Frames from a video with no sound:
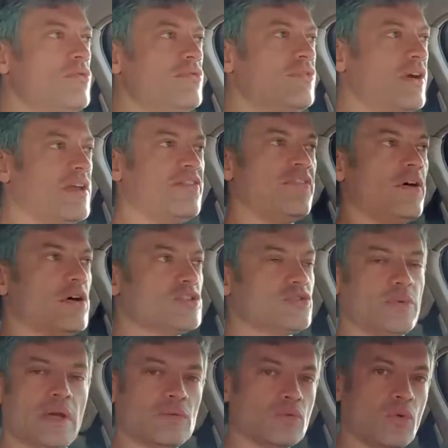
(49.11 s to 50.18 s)
very fast
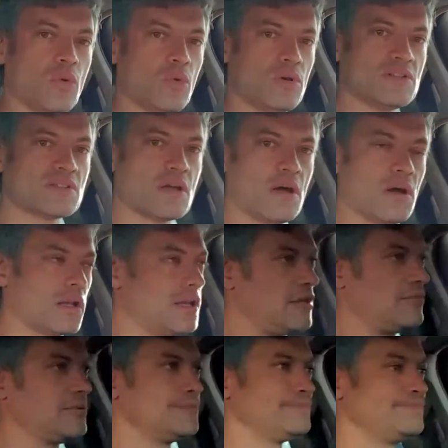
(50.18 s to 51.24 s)
around corners car club.